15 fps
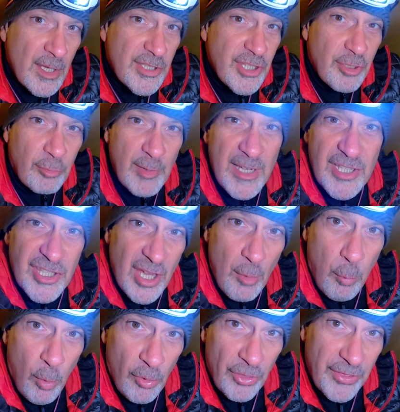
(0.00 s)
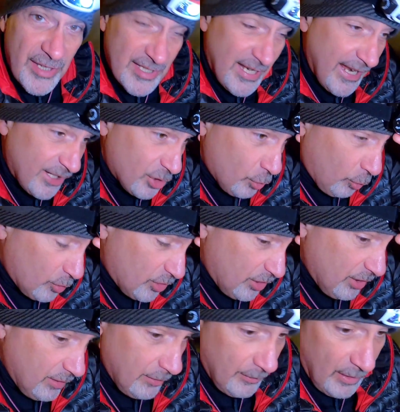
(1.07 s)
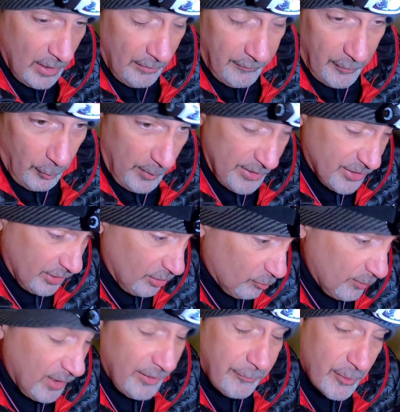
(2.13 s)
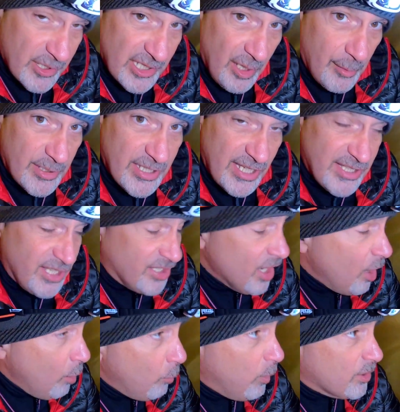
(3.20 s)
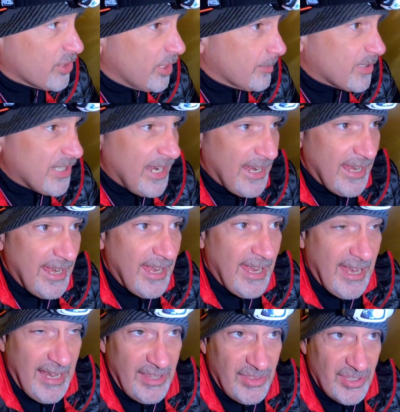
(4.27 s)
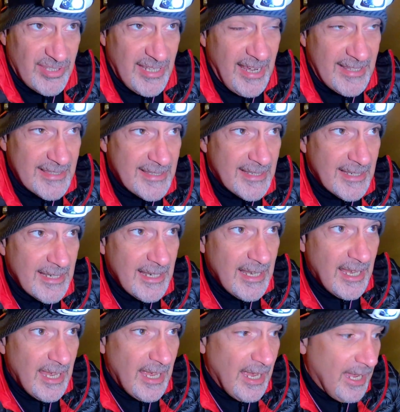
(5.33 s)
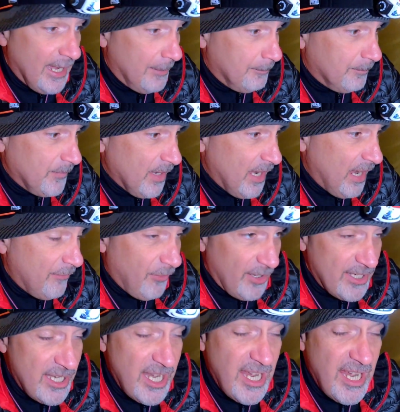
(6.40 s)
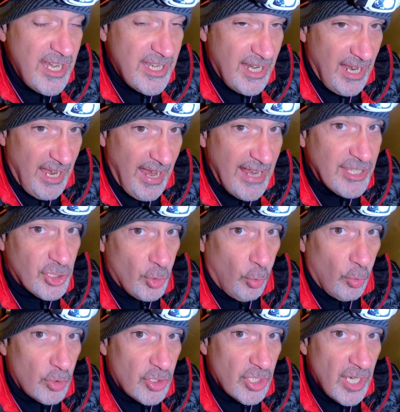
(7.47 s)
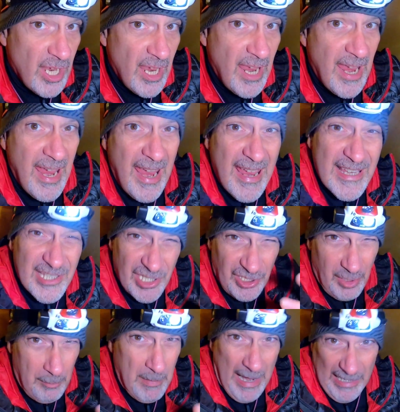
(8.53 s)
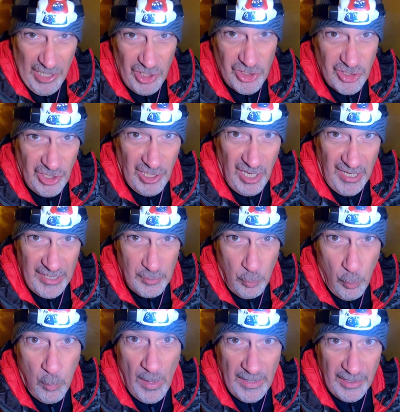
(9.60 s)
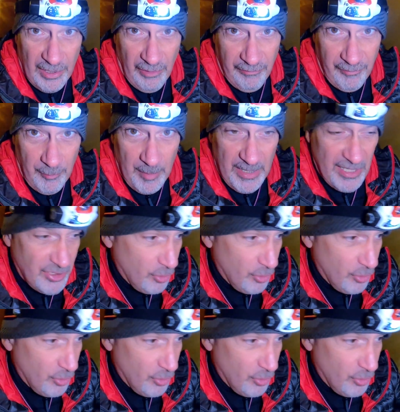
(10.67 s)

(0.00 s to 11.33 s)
So the reason I want this head torch for the winter is really for its lower settings. Whilst I'm sat here in the tent, if I need a head torch, it's going to manage the light well enough for me.